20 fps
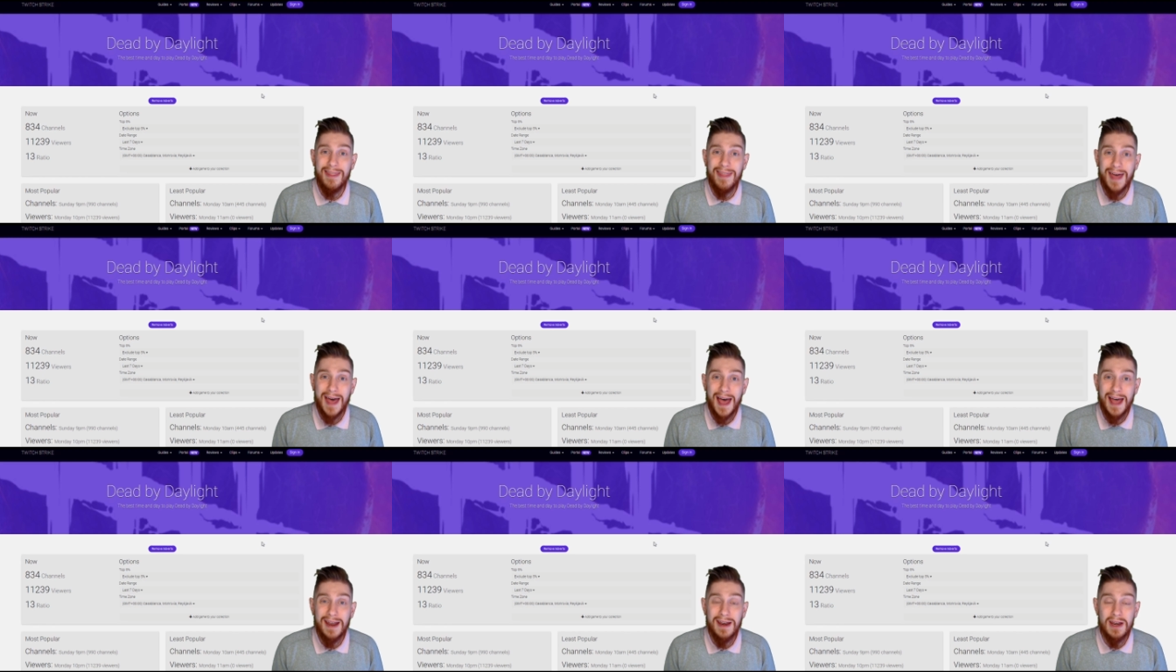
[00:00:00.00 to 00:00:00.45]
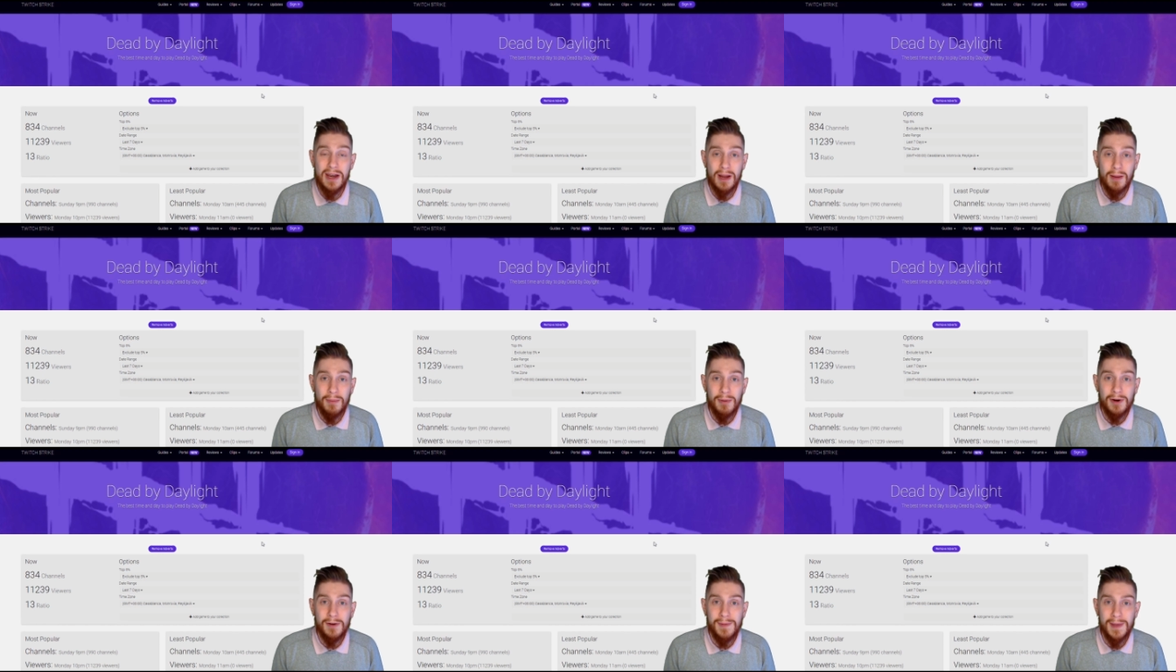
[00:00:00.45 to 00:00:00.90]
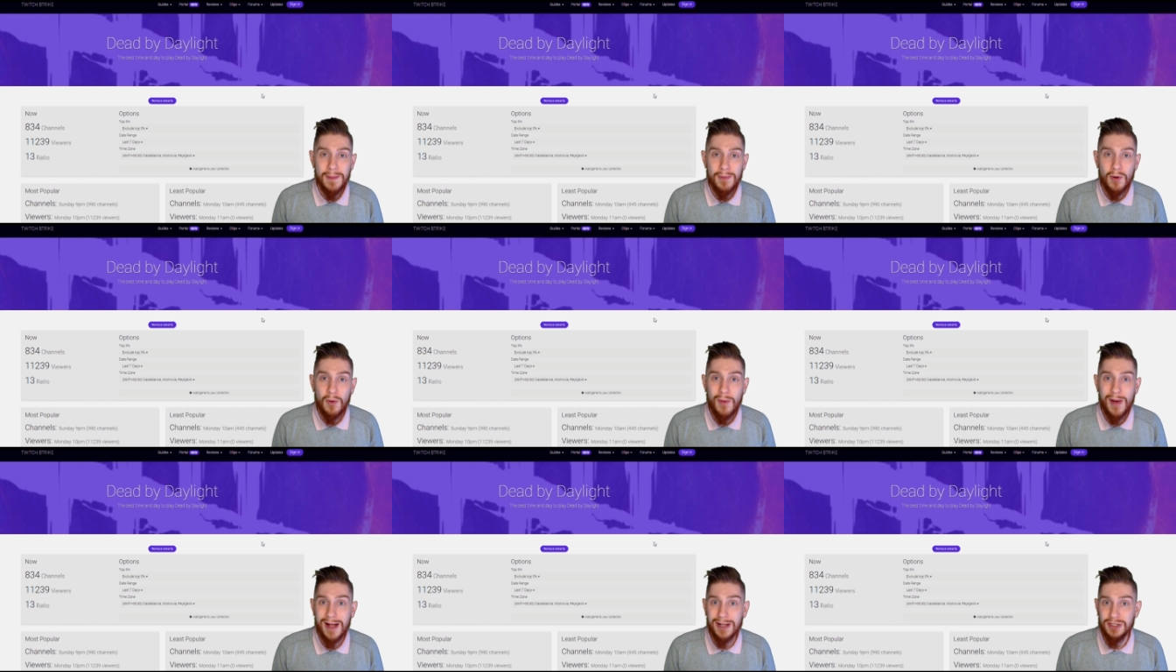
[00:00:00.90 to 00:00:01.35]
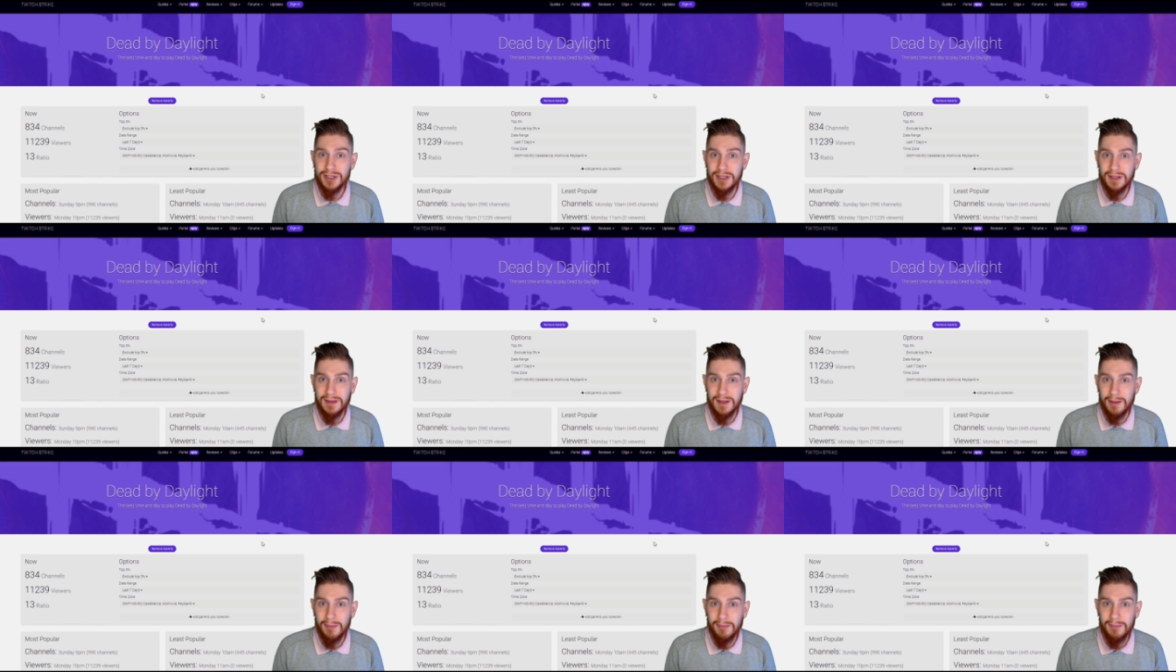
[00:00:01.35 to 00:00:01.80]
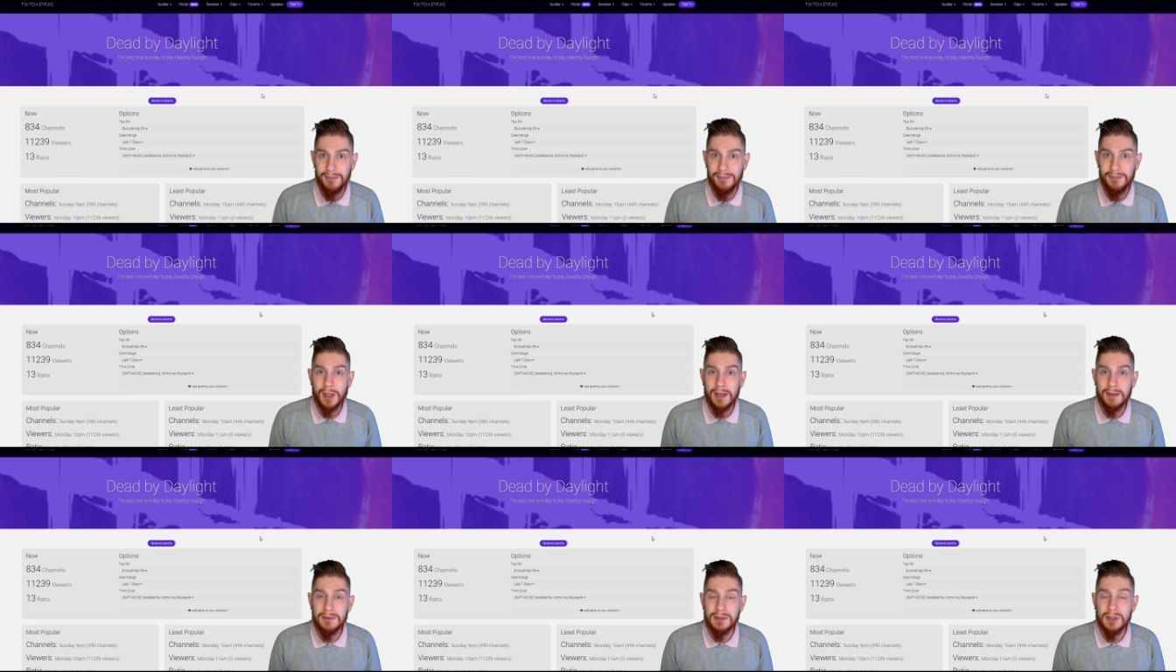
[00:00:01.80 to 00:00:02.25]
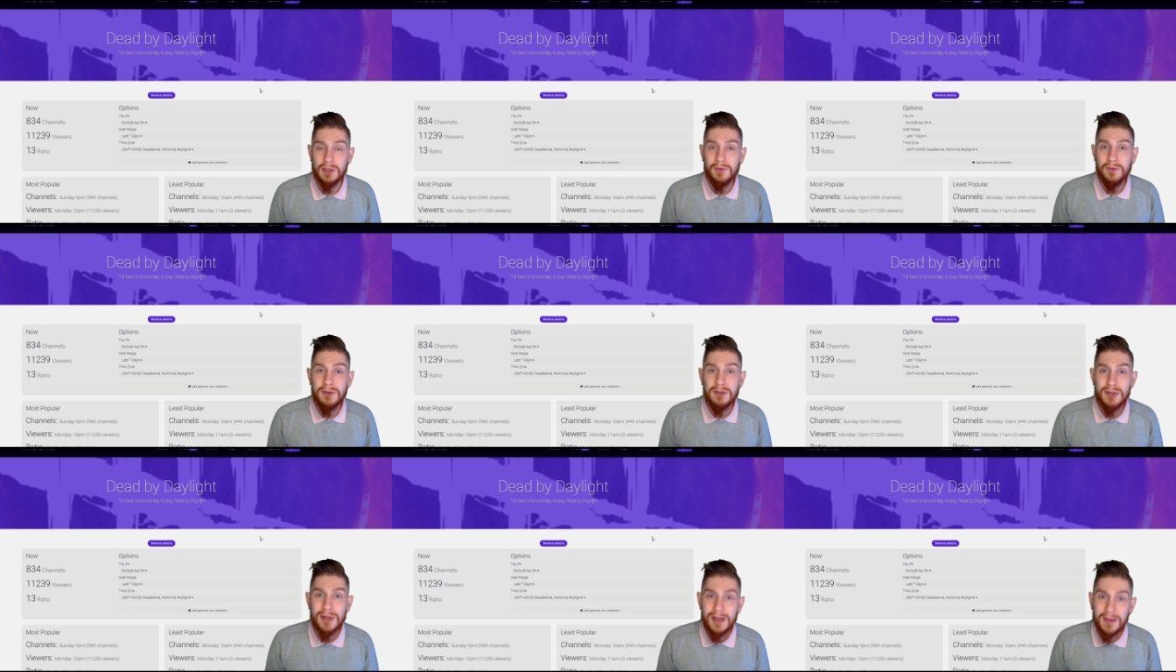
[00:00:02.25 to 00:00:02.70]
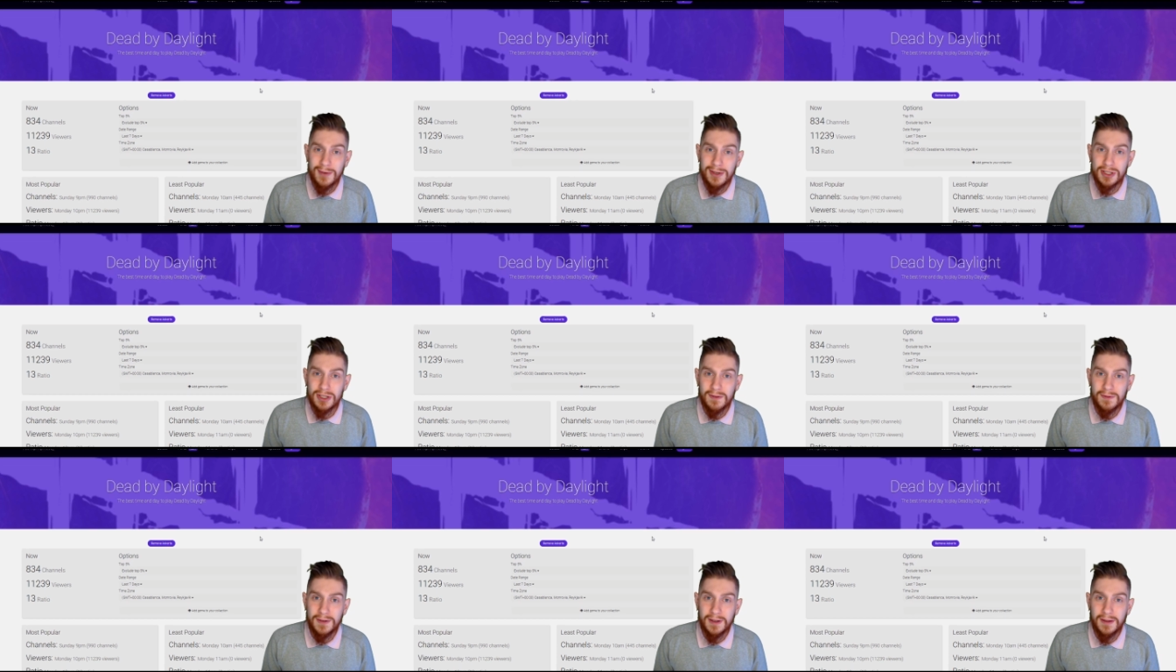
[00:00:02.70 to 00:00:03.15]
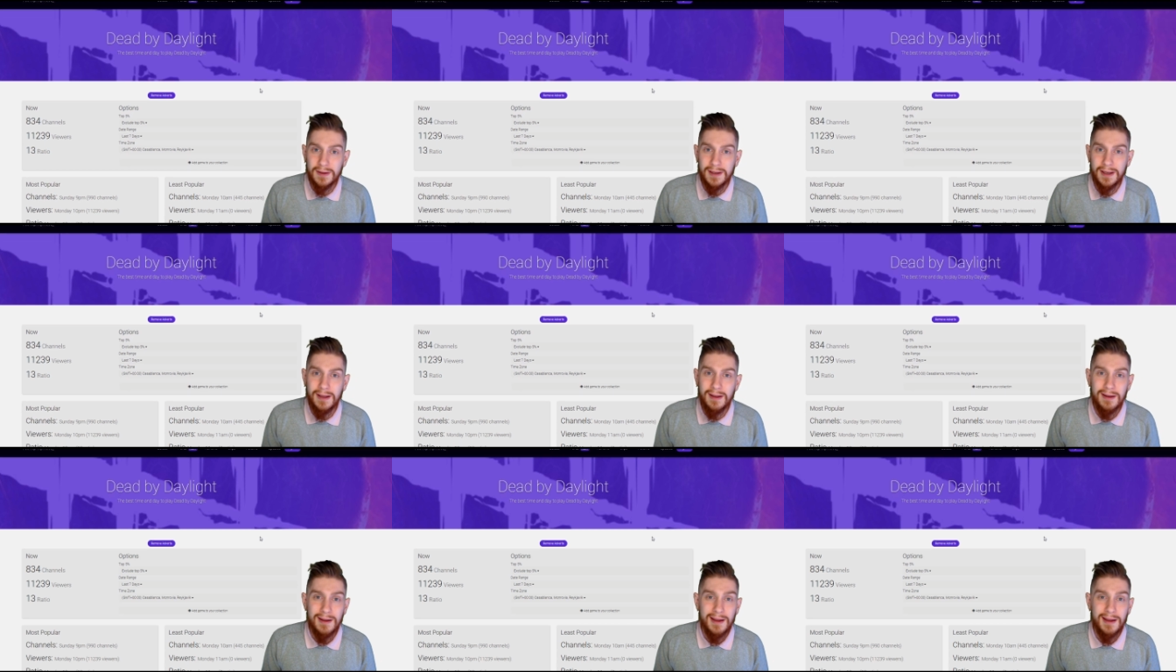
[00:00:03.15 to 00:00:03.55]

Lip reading: that number of people watching them. So if you're trying to reach affiliate